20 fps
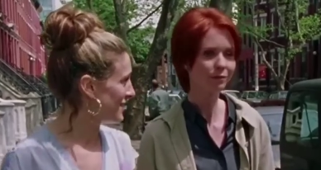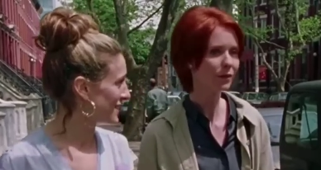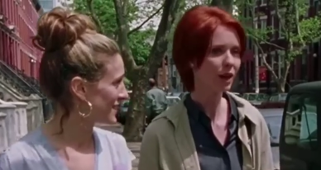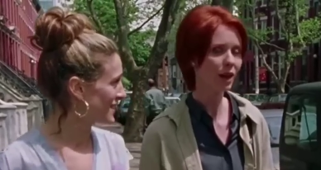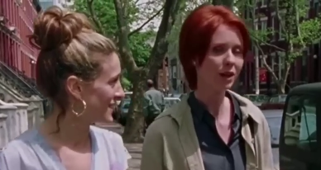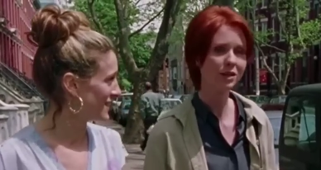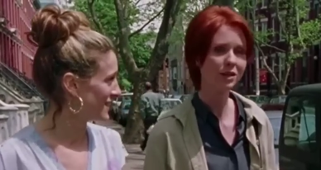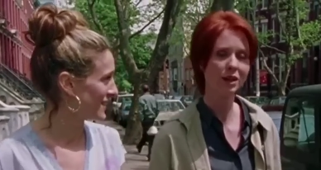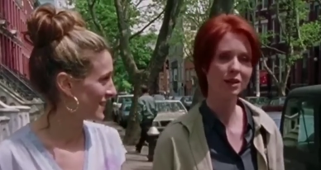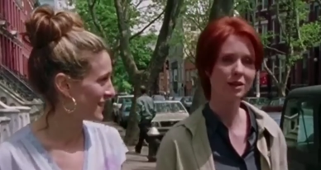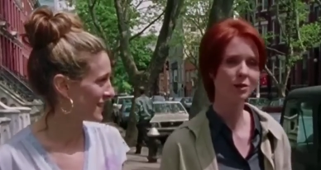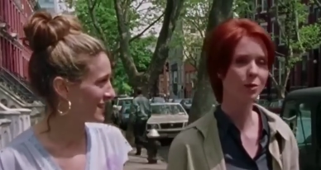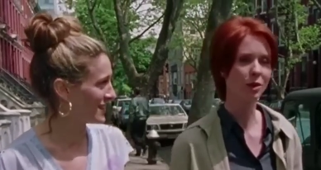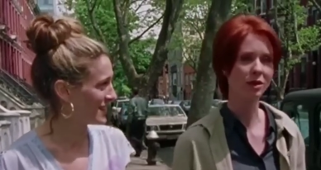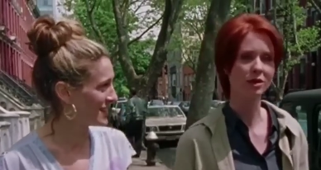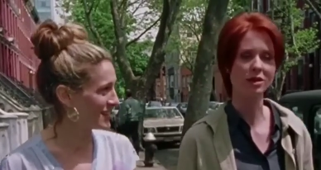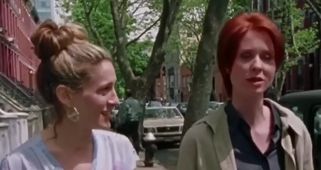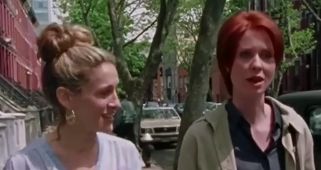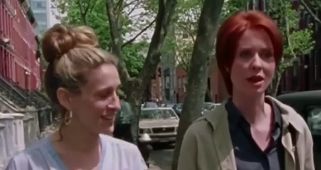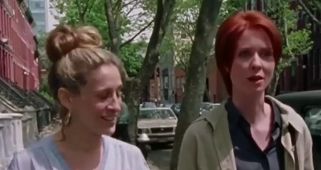Speaker 1: I tell you
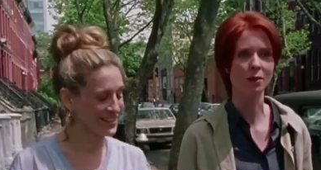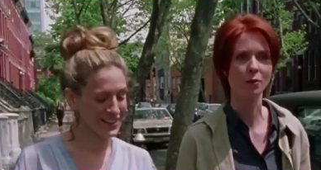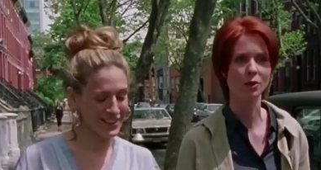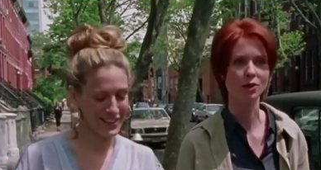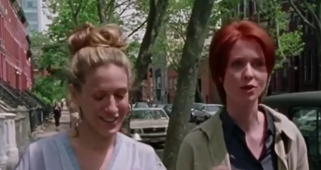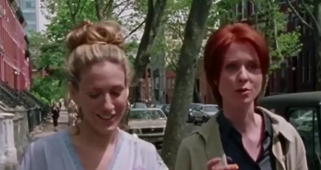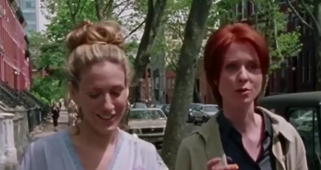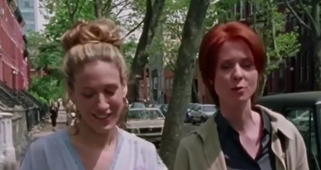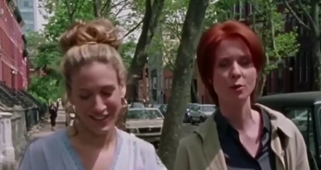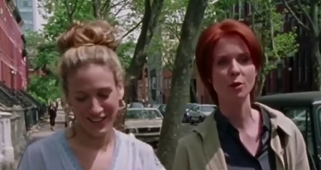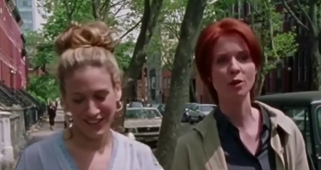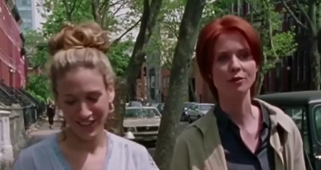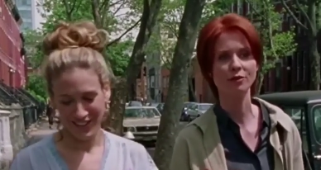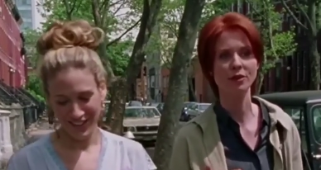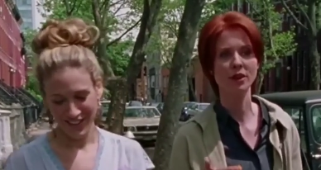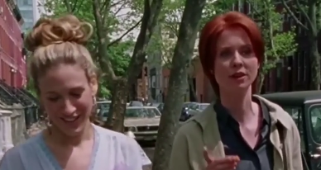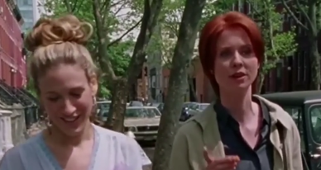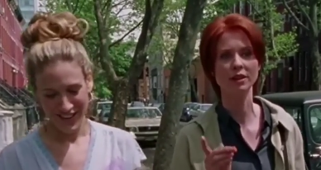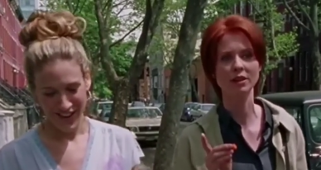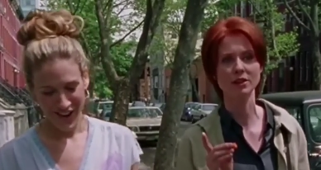one thing, when your
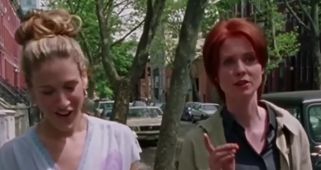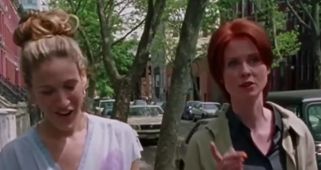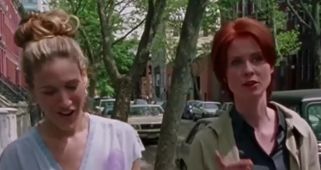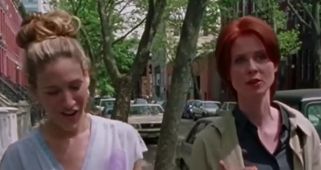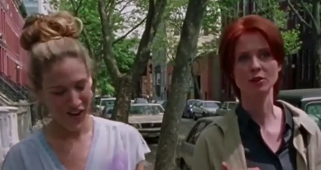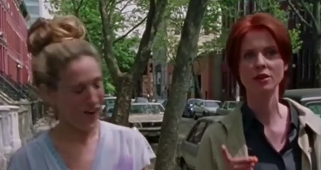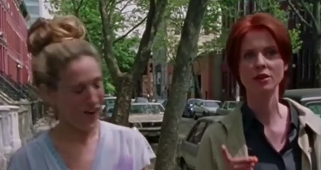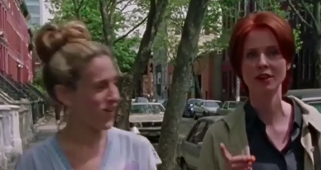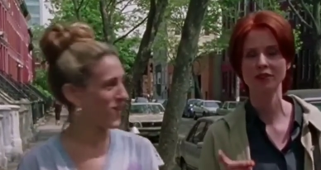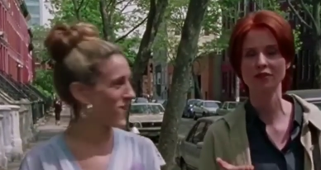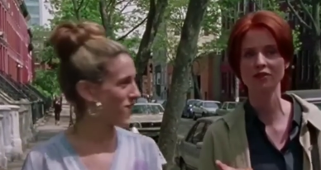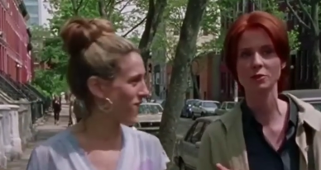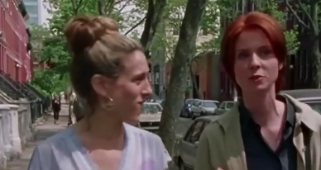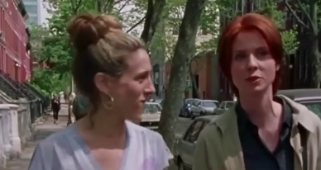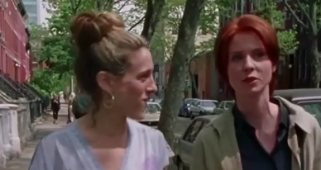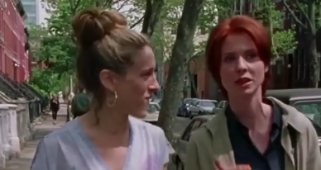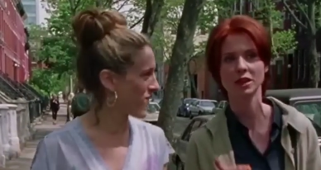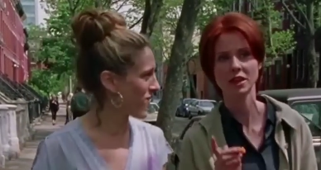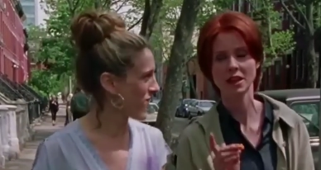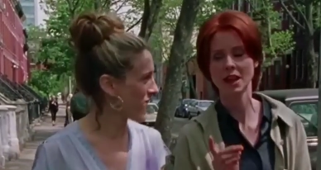boyfriend is so
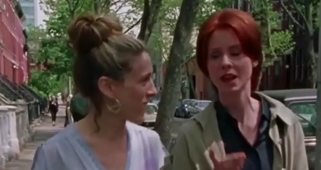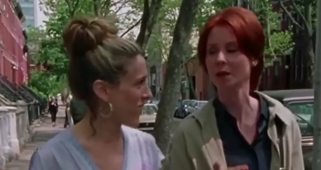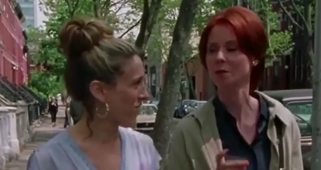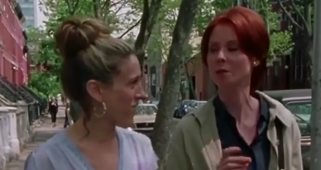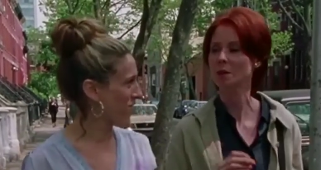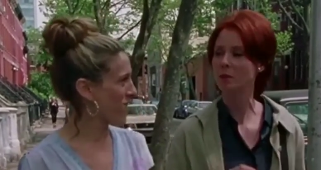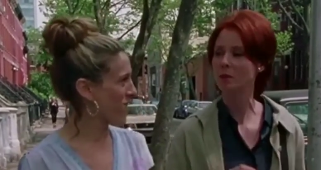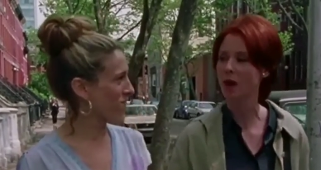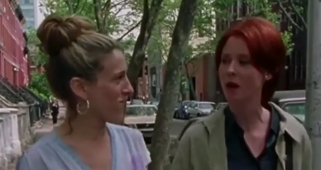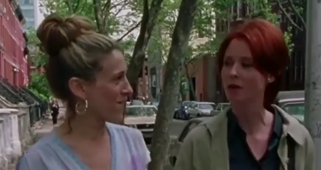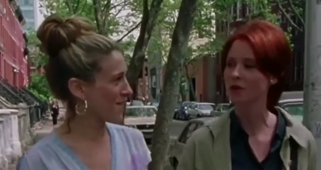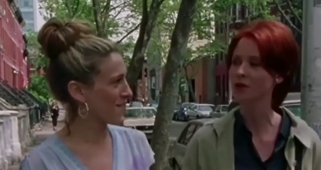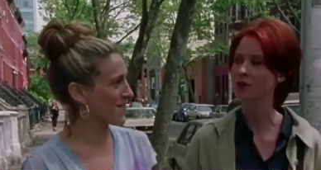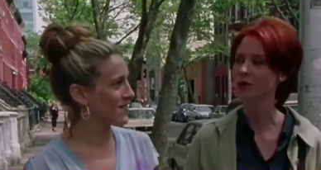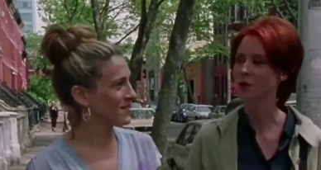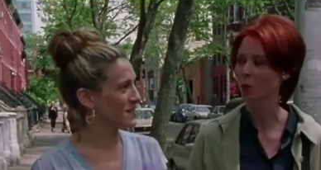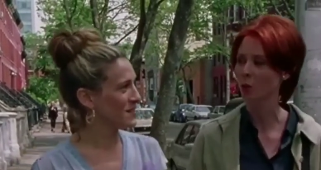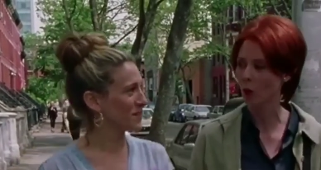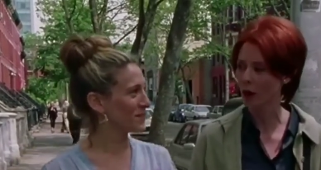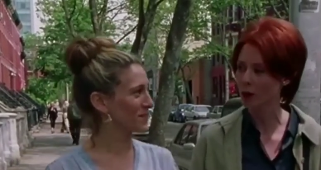comfortable he can't be bothered
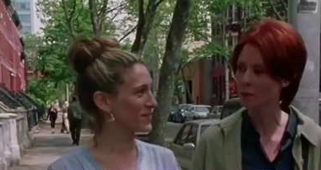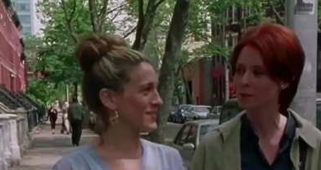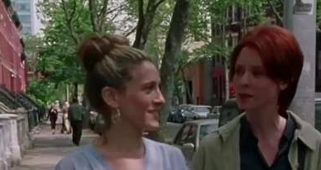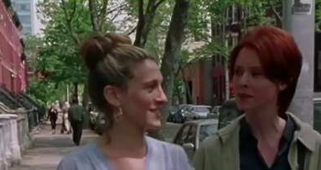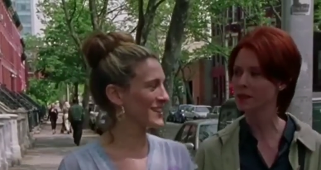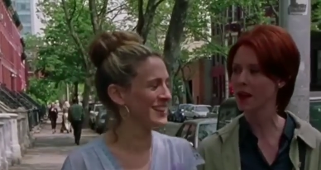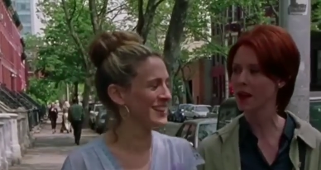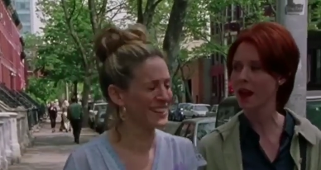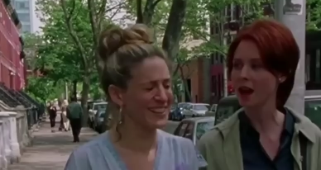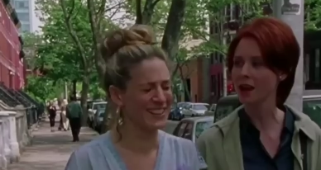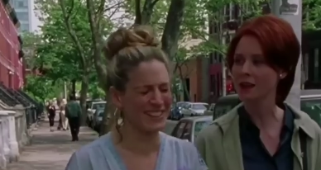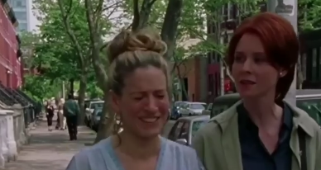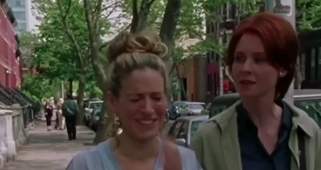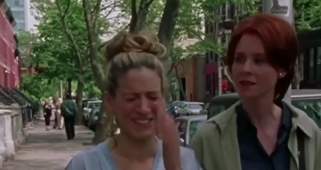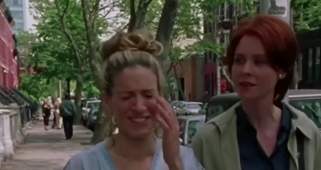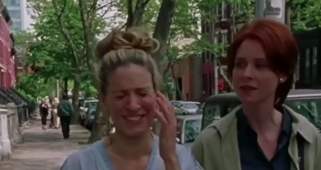to wipe his ass.